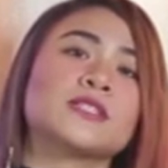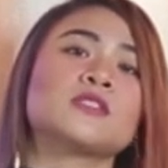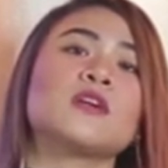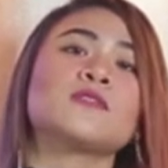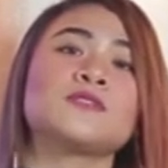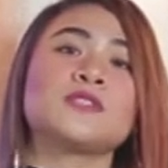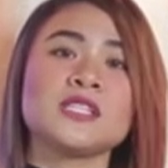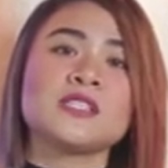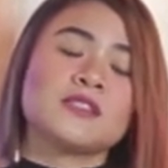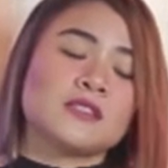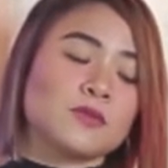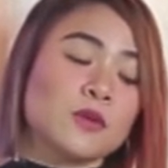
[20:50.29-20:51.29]
of
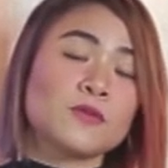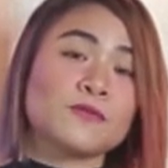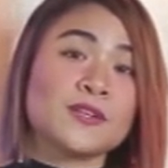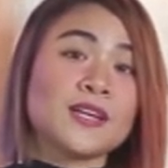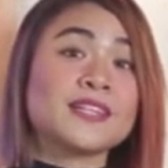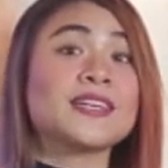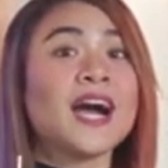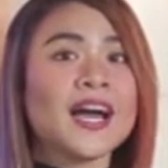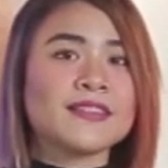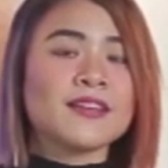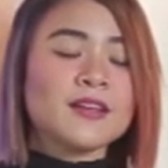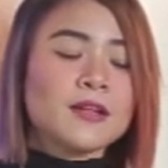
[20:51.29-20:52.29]
Jesus, of God.
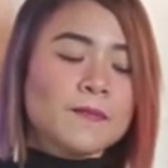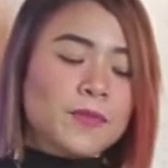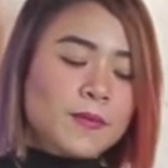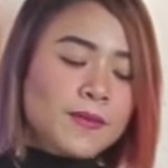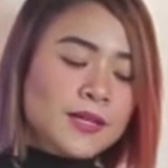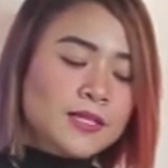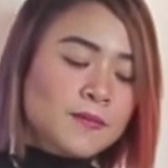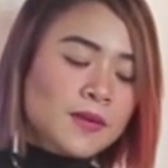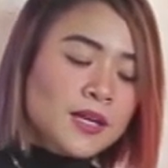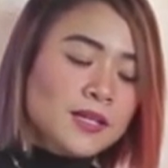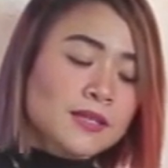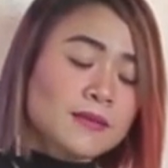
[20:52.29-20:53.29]
Di ba? Sa
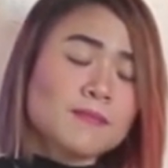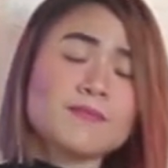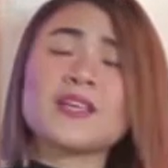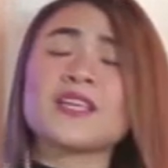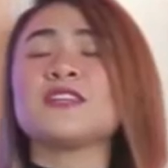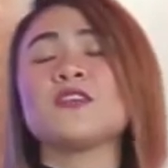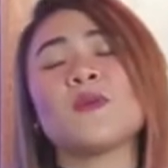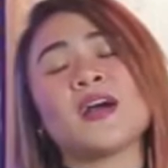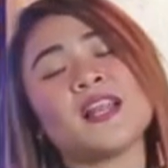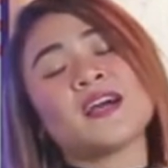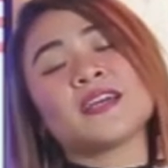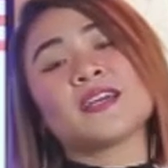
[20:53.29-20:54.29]
mga naniniwala
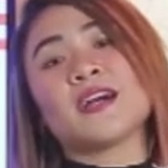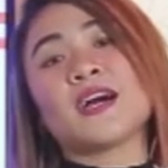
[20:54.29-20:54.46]
kay God.